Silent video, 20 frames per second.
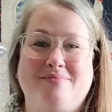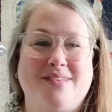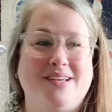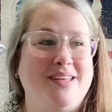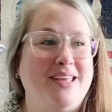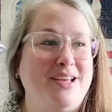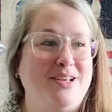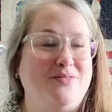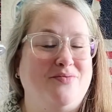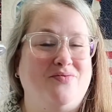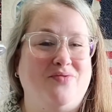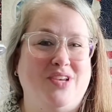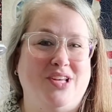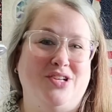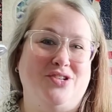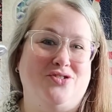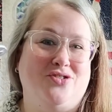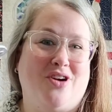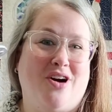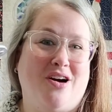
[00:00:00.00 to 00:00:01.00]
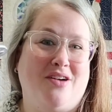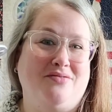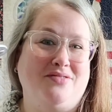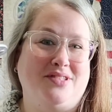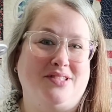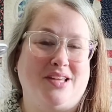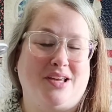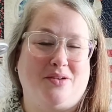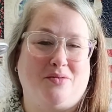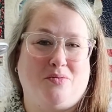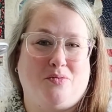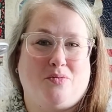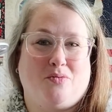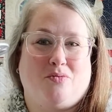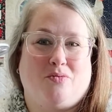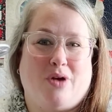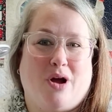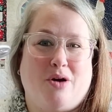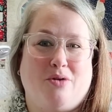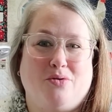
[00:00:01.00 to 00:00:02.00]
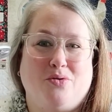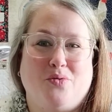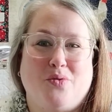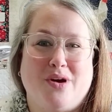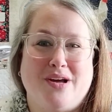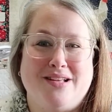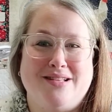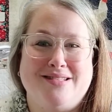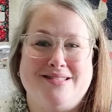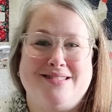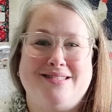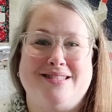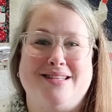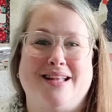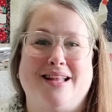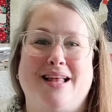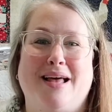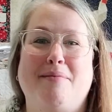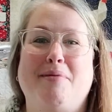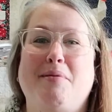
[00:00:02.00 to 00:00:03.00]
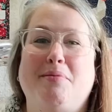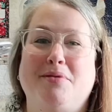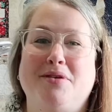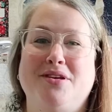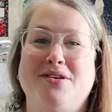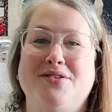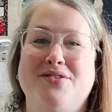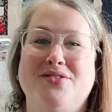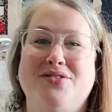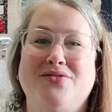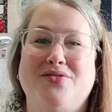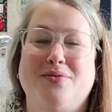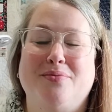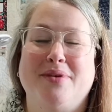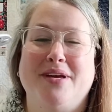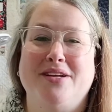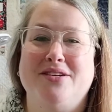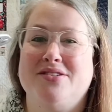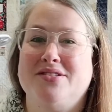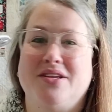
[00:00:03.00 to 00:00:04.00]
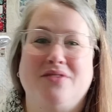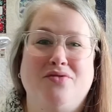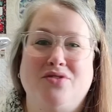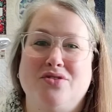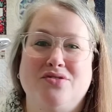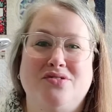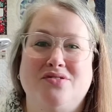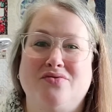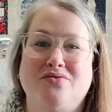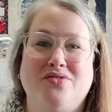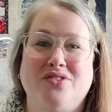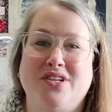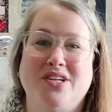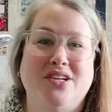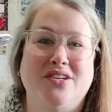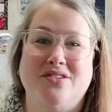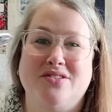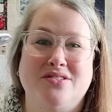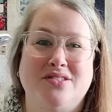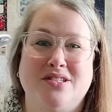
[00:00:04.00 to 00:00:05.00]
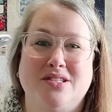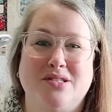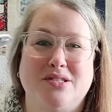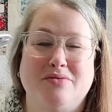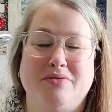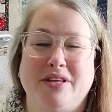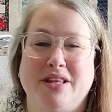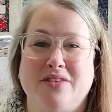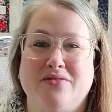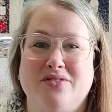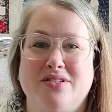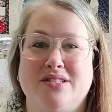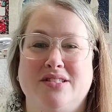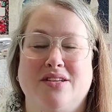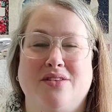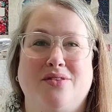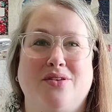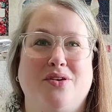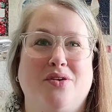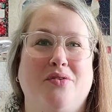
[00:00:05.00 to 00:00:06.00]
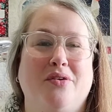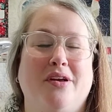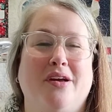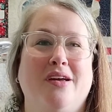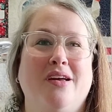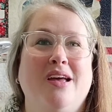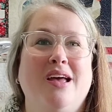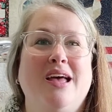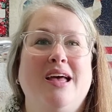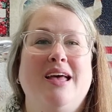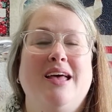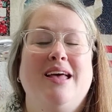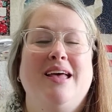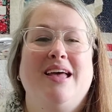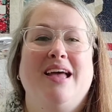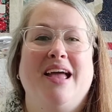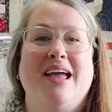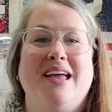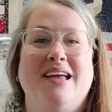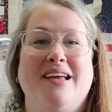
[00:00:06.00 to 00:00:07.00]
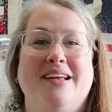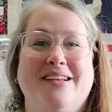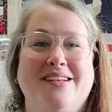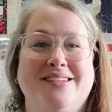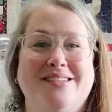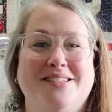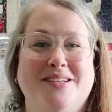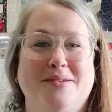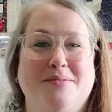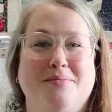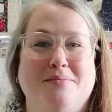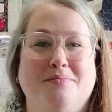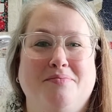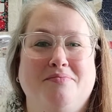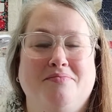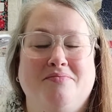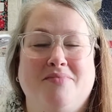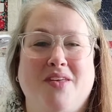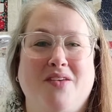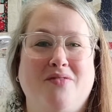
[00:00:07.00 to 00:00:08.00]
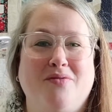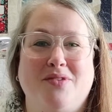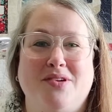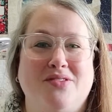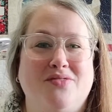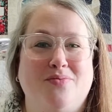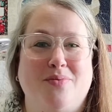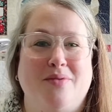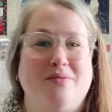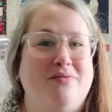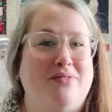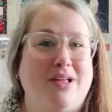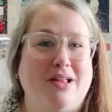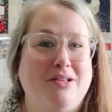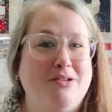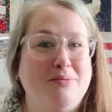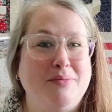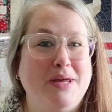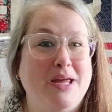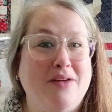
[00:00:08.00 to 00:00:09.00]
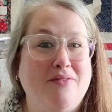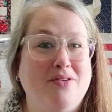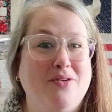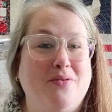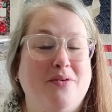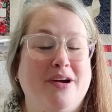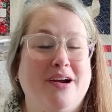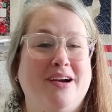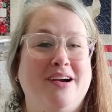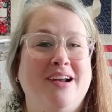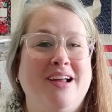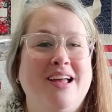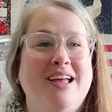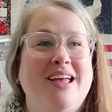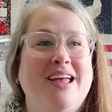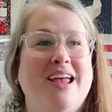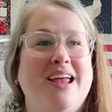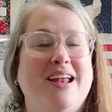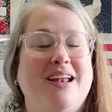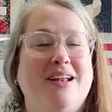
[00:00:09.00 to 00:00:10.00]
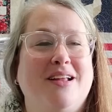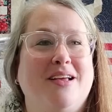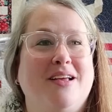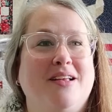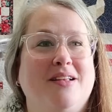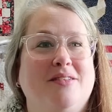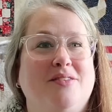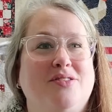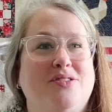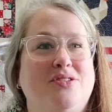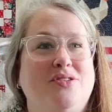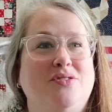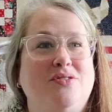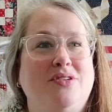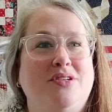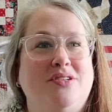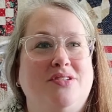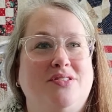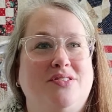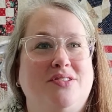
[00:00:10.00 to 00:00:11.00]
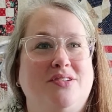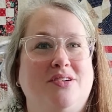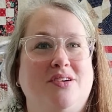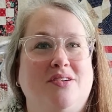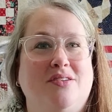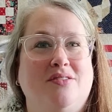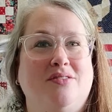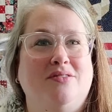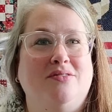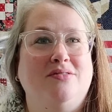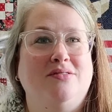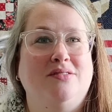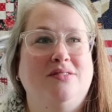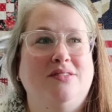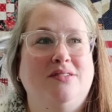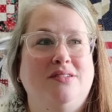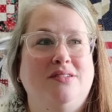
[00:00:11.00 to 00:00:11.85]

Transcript: they're like feed troughs, like round ones that a lot of people use for planters. I've used them for years, since we lived in South Dakota. And they've just been following me everywhere. And 2 years ago,